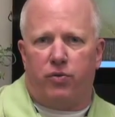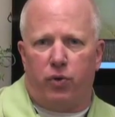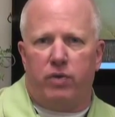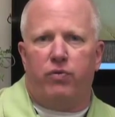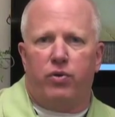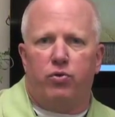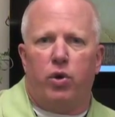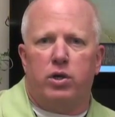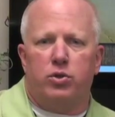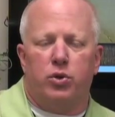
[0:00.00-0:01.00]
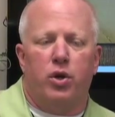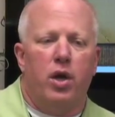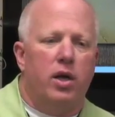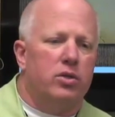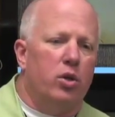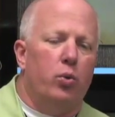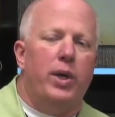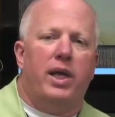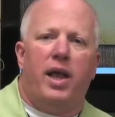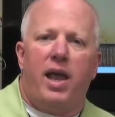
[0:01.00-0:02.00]
for infrastructure so that we
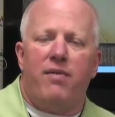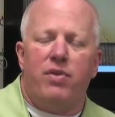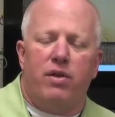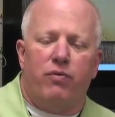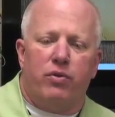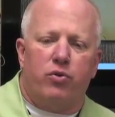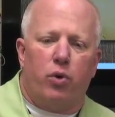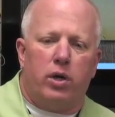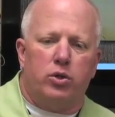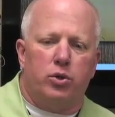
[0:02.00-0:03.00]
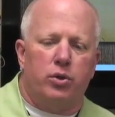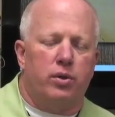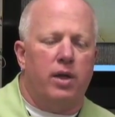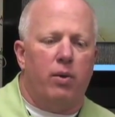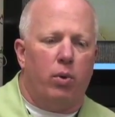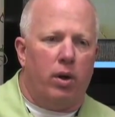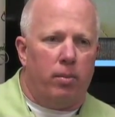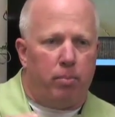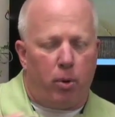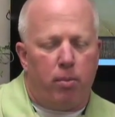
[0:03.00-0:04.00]
can have the infrastructure that will
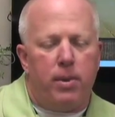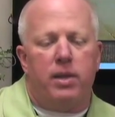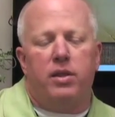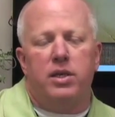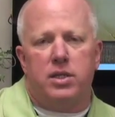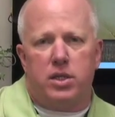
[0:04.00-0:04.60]
permit these